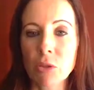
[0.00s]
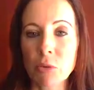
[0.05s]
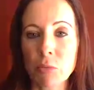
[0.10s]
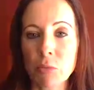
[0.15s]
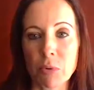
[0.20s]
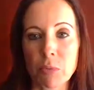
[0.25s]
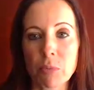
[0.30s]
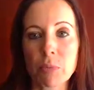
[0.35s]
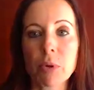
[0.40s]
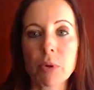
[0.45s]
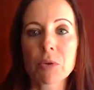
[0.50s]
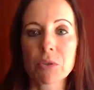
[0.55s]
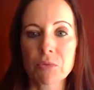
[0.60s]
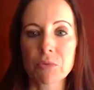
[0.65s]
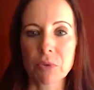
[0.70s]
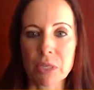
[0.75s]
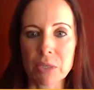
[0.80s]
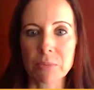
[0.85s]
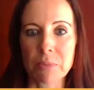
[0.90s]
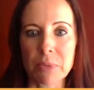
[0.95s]
the
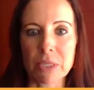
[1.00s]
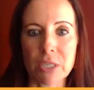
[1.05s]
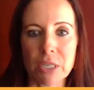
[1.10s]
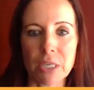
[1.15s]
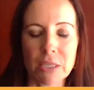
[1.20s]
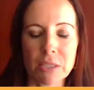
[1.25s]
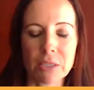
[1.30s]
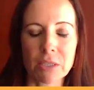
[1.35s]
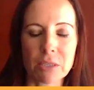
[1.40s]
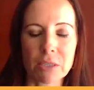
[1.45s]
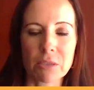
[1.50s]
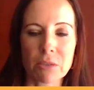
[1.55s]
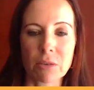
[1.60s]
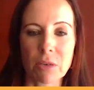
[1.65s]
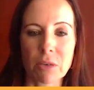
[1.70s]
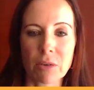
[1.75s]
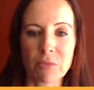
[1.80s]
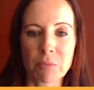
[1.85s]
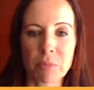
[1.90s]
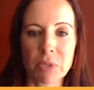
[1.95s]
proposed RESPA changes
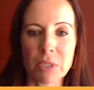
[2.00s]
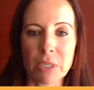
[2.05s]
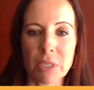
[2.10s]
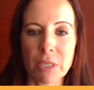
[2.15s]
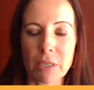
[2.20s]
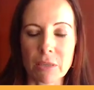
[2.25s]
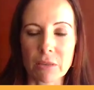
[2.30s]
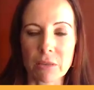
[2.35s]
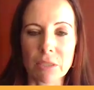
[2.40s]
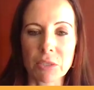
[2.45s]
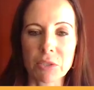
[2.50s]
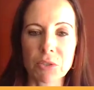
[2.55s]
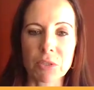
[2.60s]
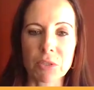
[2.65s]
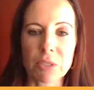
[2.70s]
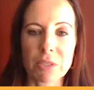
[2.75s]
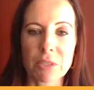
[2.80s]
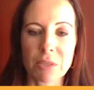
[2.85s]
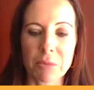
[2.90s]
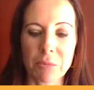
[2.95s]
are of particular
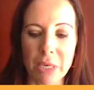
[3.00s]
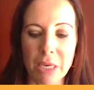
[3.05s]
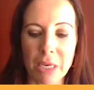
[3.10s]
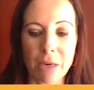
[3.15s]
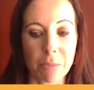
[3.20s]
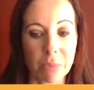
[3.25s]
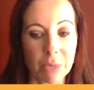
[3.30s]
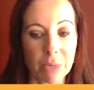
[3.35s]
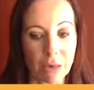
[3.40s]
interest to me.